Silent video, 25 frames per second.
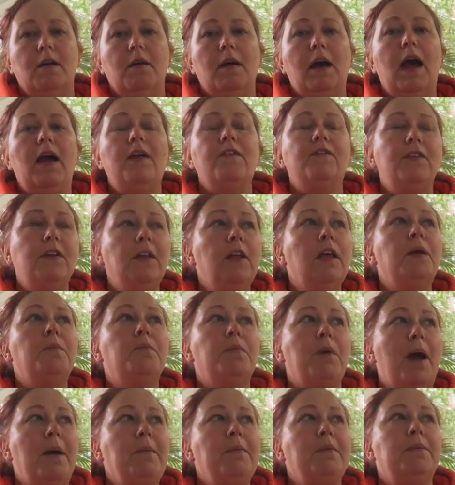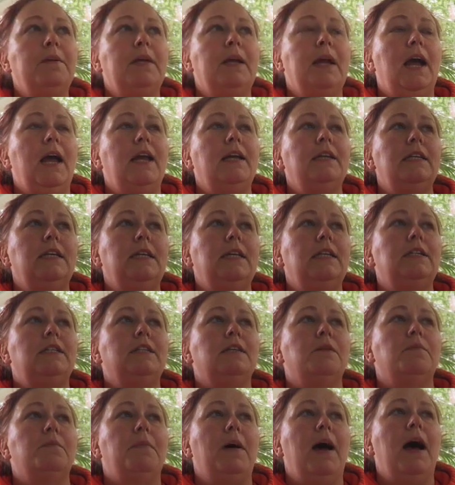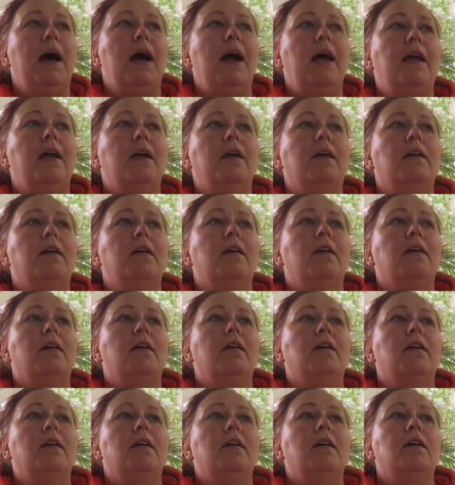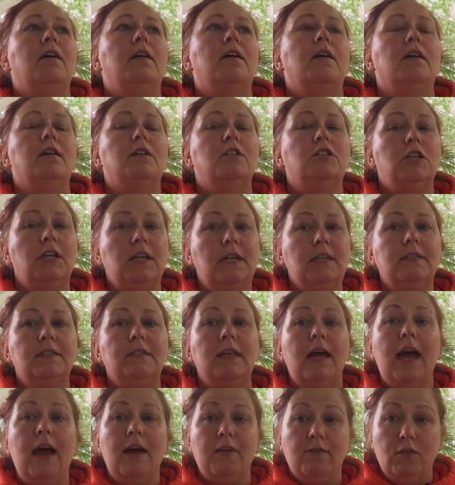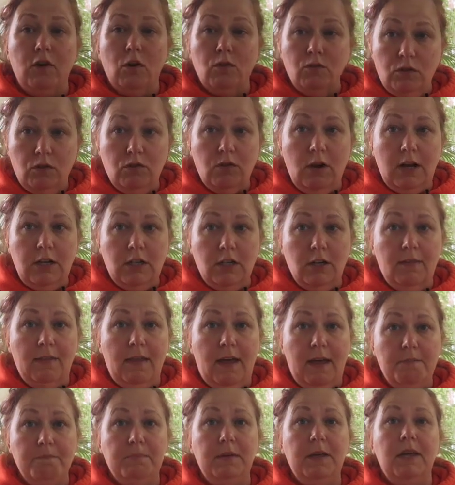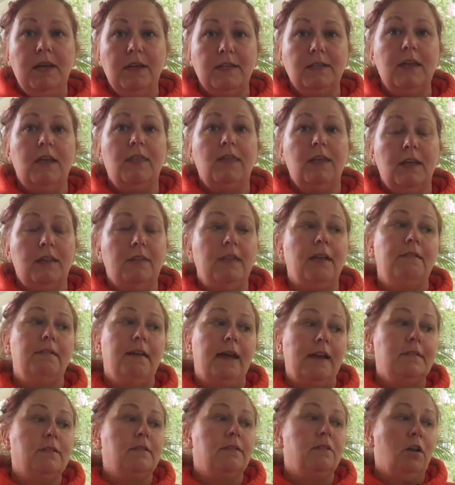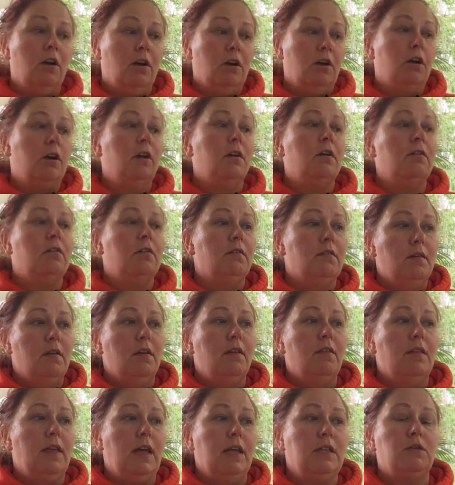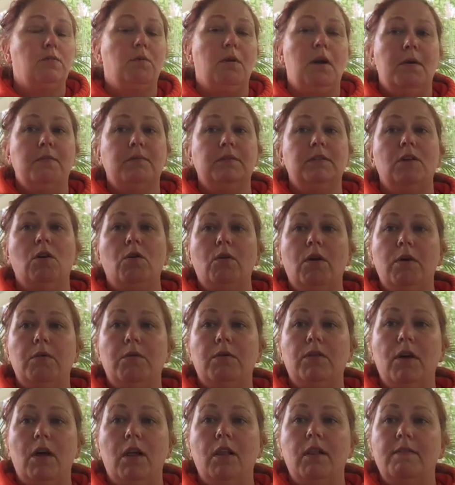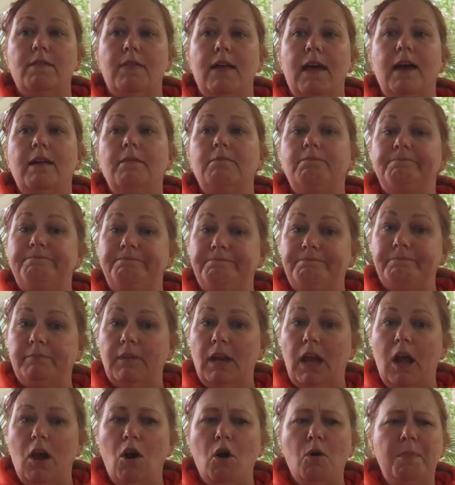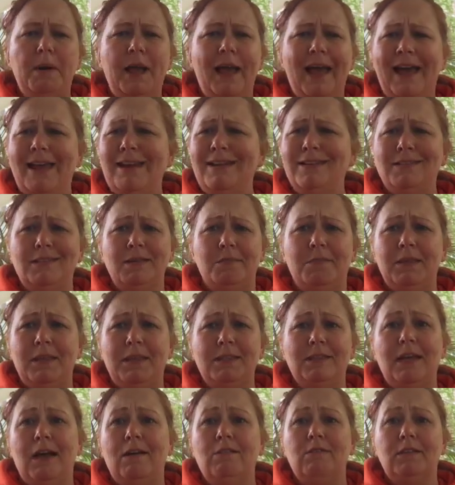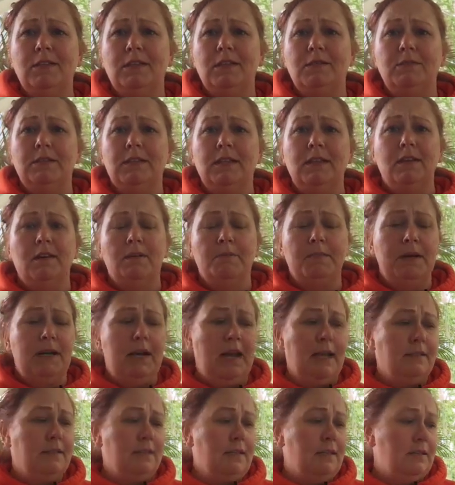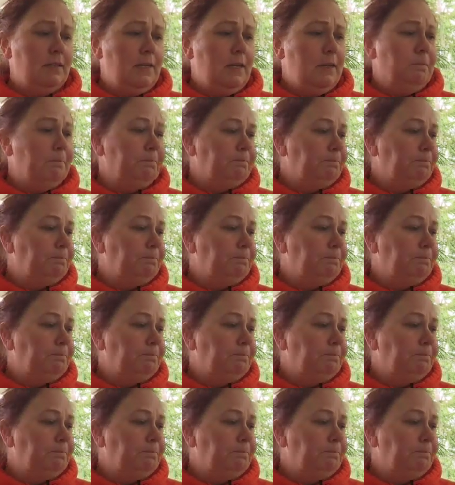I need to buy jeans that have no stretch in them because I think they last longer. That's where I was going with all of that. I hope I edit some of this out because it was a little bit nonsensy.